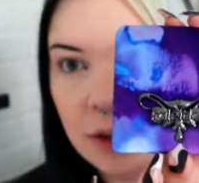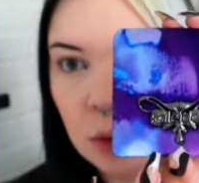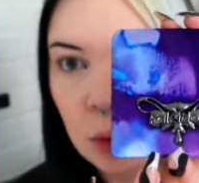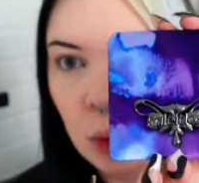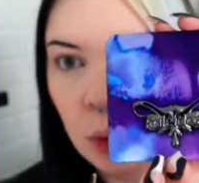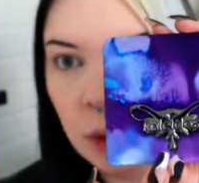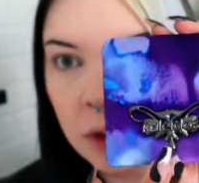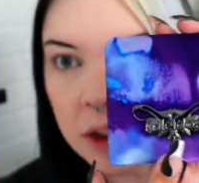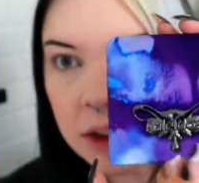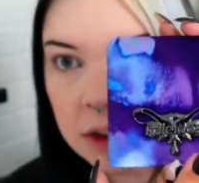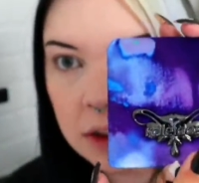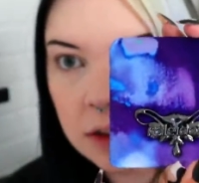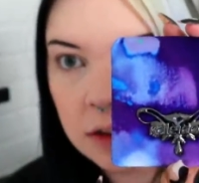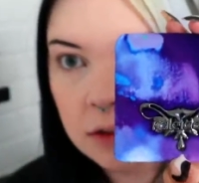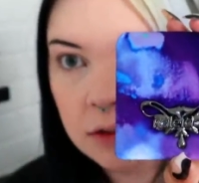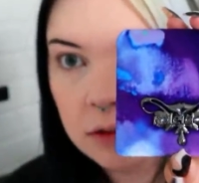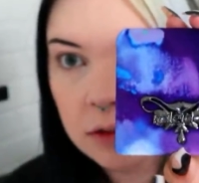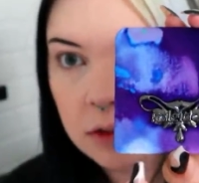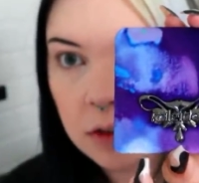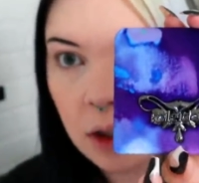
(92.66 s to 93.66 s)
a
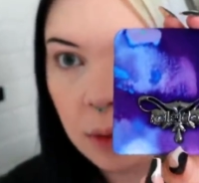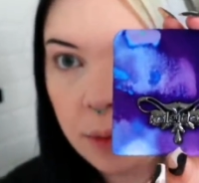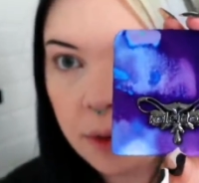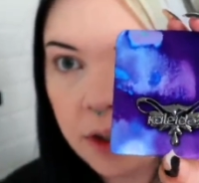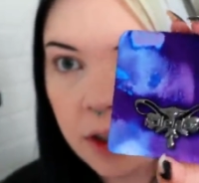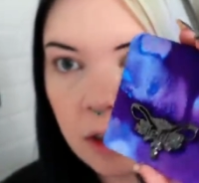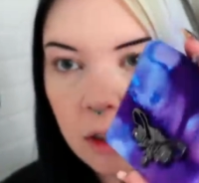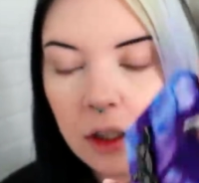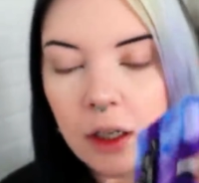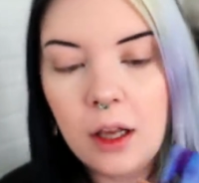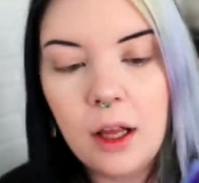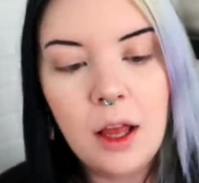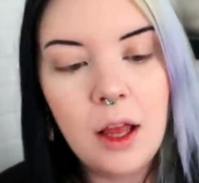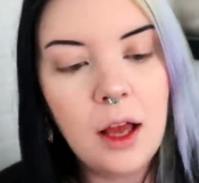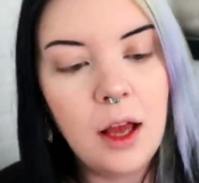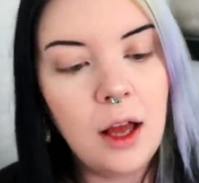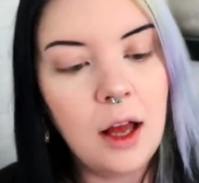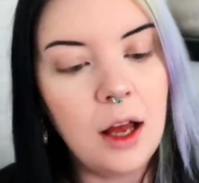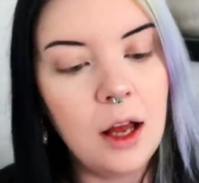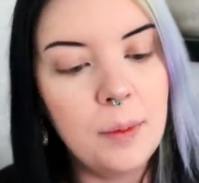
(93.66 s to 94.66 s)
uterus up here,
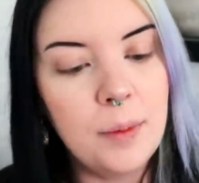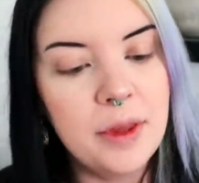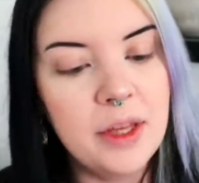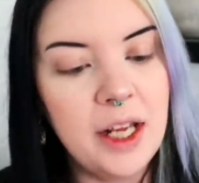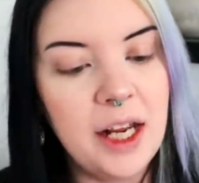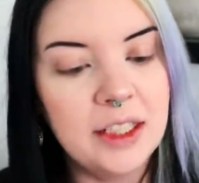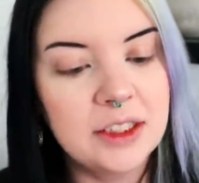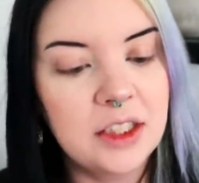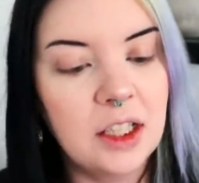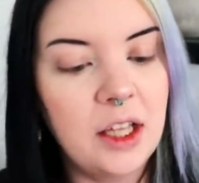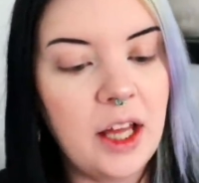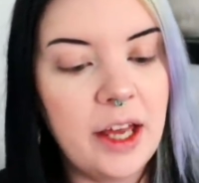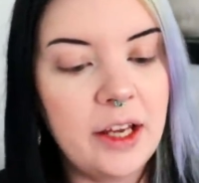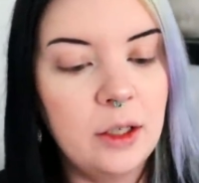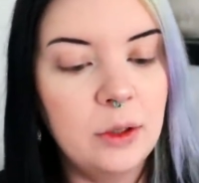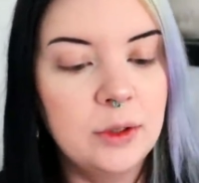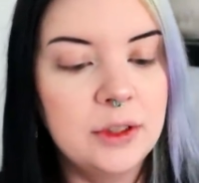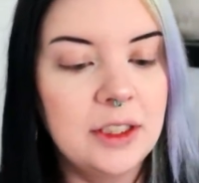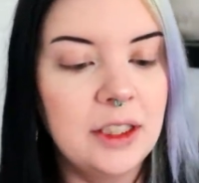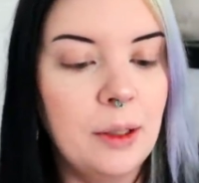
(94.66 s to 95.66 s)
and it has
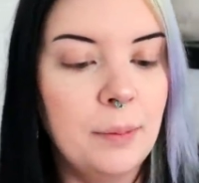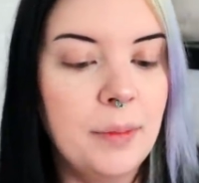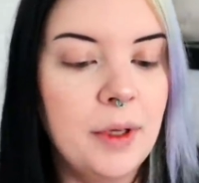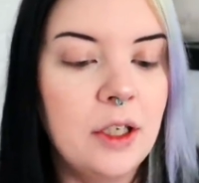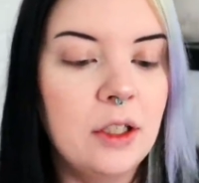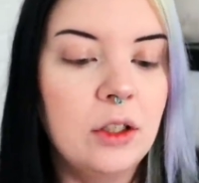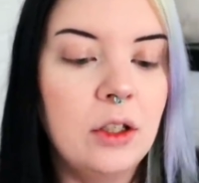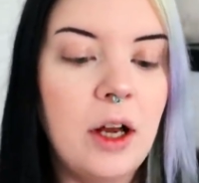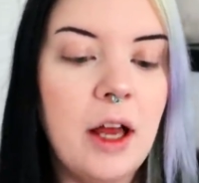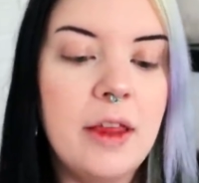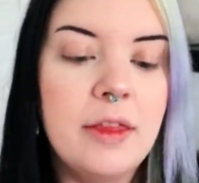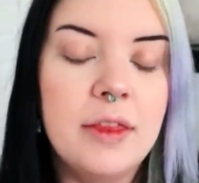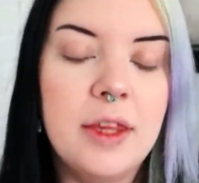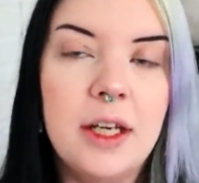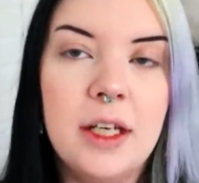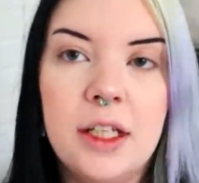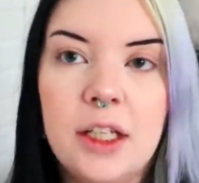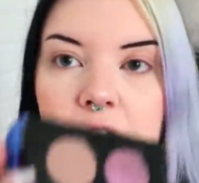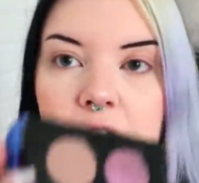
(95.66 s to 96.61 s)
Kaleidos in the middle, and then